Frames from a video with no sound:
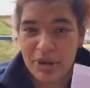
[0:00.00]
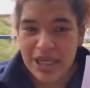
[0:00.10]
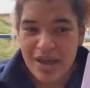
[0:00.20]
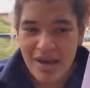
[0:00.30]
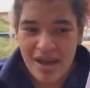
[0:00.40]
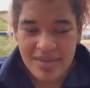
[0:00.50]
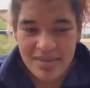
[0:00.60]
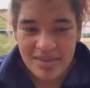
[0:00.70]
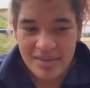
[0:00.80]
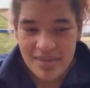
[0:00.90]
yeah, I
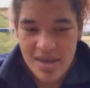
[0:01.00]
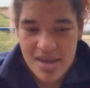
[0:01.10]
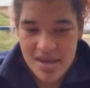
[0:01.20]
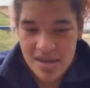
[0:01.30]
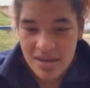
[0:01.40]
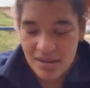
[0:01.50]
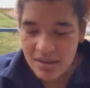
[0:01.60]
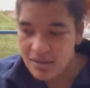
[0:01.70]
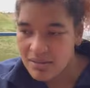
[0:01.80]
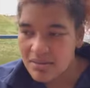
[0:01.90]

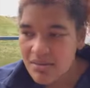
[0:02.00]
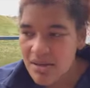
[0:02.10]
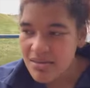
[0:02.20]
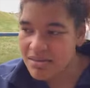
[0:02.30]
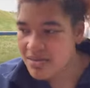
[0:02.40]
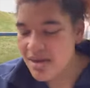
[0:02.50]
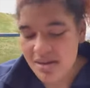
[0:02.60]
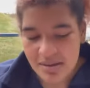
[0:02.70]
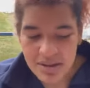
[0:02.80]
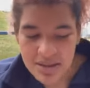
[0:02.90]
think
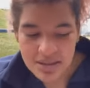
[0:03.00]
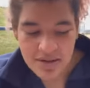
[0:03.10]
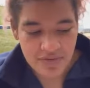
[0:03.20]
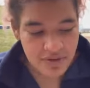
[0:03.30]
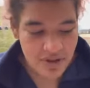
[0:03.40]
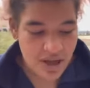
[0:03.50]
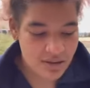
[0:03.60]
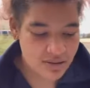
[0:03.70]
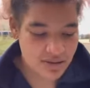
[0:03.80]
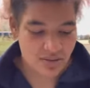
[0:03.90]
that's
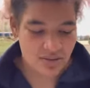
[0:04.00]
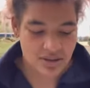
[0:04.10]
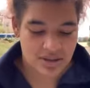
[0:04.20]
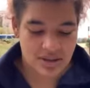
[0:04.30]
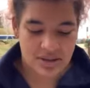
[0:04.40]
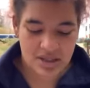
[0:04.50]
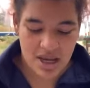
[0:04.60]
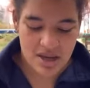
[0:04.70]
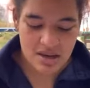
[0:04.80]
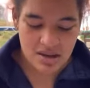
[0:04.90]
everything which I wanted to
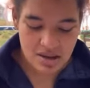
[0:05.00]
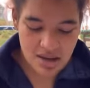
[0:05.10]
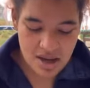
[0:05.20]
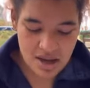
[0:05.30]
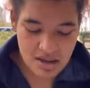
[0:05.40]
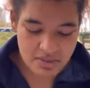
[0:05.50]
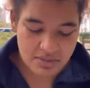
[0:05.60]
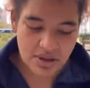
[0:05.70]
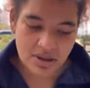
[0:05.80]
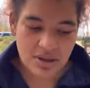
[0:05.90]
say.
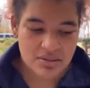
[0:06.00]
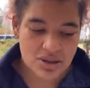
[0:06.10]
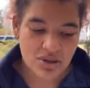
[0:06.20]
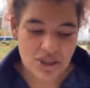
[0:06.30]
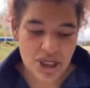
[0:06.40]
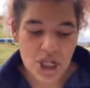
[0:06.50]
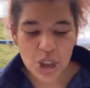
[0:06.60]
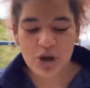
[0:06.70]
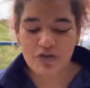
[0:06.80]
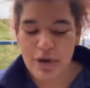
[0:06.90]
I'm just going to
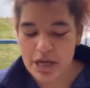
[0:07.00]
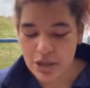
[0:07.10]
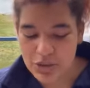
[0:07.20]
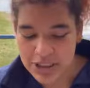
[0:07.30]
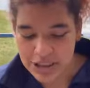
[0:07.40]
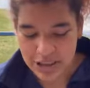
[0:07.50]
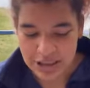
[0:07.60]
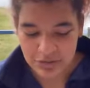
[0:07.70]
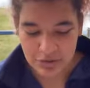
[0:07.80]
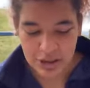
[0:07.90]
look over my notes since I
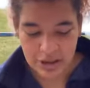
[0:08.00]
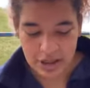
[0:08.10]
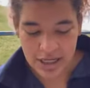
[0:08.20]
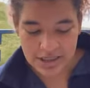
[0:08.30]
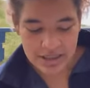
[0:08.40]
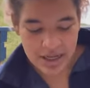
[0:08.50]
didn't really look at.